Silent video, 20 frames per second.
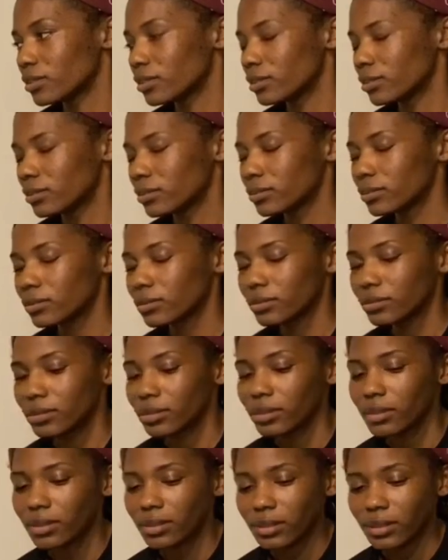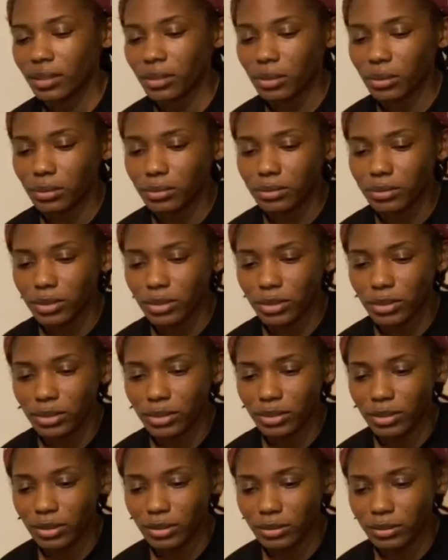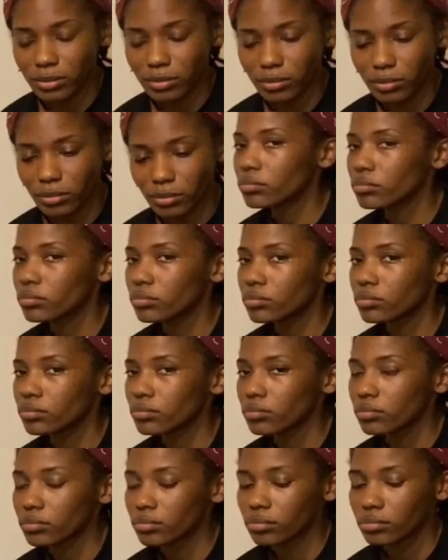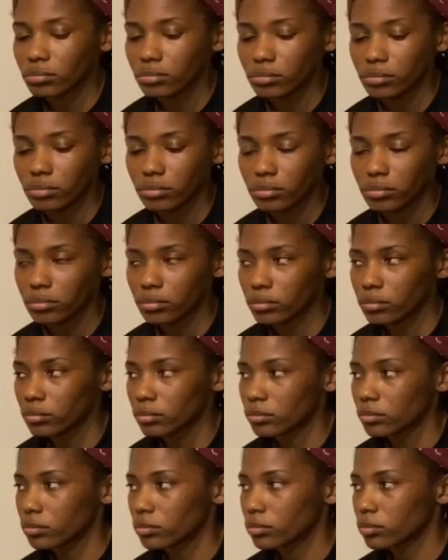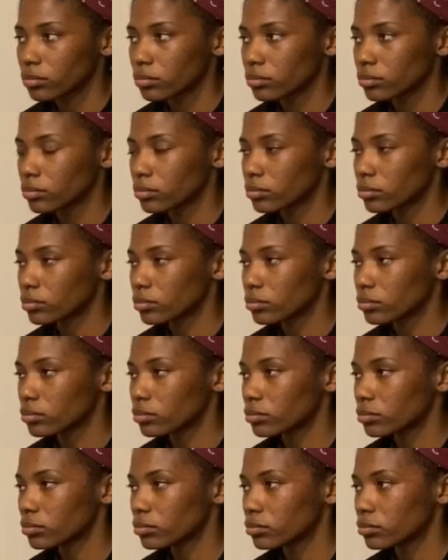(not speaking)